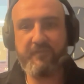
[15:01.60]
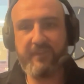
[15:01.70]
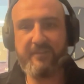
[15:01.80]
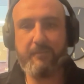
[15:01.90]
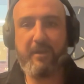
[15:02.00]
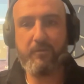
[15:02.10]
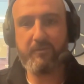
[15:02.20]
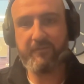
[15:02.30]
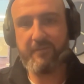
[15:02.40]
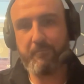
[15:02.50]
this amount
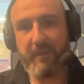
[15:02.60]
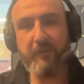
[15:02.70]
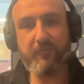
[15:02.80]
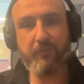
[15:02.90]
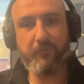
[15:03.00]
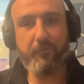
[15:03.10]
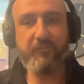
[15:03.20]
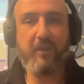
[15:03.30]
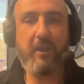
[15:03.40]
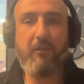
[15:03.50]
of impact on your
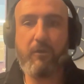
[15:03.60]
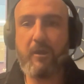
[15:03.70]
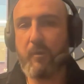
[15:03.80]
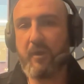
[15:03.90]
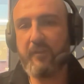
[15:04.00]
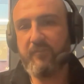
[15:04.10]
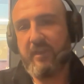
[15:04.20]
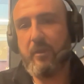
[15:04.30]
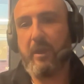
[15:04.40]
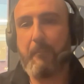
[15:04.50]
site ROI wise,
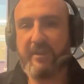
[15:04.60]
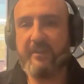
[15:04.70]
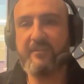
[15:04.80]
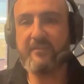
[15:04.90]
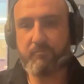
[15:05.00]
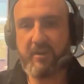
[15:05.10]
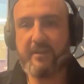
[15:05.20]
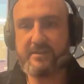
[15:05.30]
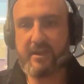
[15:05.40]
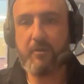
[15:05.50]
it can be easy to break
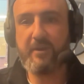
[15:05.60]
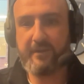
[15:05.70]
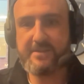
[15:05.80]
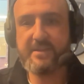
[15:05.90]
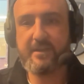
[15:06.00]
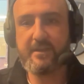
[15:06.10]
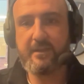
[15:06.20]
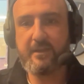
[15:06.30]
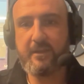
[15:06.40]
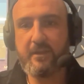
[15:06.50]
it down into
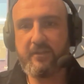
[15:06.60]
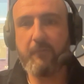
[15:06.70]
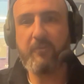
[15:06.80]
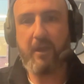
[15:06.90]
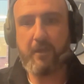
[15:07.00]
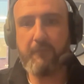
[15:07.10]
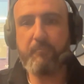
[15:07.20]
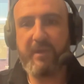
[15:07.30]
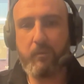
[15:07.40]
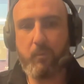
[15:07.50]
those kind of
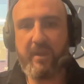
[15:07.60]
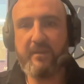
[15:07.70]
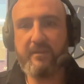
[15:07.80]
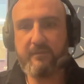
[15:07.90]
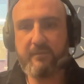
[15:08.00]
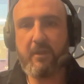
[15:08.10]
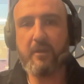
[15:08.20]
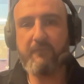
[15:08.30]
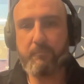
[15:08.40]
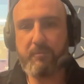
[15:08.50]
big win
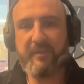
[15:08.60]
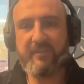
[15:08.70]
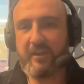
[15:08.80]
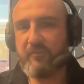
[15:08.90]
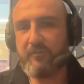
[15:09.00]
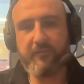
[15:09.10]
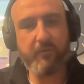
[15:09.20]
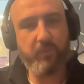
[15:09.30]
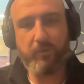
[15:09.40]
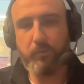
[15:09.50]
kind of implementations
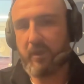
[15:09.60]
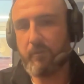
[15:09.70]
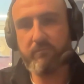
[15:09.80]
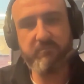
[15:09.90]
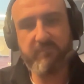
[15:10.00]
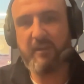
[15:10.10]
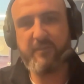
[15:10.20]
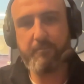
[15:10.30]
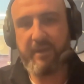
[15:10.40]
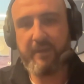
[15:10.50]
that we all know have
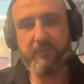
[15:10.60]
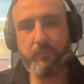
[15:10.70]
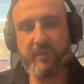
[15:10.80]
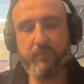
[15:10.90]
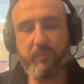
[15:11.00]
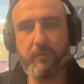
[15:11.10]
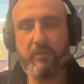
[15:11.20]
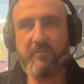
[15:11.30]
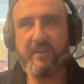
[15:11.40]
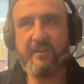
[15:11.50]
impact that we know
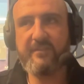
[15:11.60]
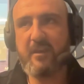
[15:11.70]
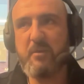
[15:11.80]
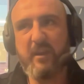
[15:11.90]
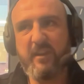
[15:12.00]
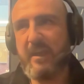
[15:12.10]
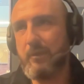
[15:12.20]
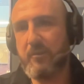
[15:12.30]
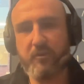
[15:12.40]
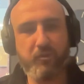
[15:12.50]
over the years. So yeah,
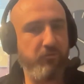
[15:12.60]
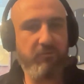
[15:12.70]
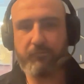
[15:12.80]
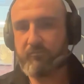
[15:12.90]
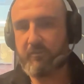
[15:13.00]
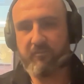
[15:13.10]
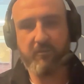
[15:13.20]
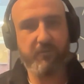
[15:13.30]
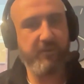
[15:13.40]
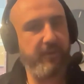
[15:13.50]
looking at URL structure,
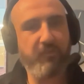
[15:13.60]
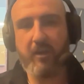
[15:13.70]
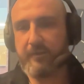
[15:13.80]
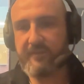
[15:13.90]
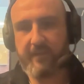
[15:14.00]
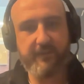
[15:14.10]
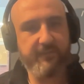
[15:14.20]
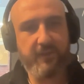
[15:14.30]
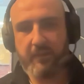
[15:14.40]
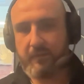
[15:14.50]
looking at title tags,
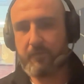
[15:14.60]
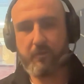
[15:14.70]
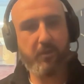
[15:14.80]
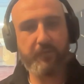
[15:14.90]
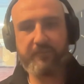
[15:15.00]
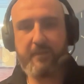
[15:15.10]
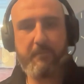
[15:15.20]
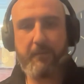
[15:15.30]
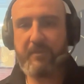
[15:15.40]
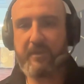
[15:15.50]
looking at content
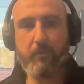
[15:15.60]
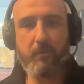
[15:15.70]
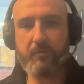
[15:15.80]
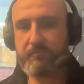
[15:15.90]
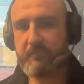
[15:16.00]
mapping or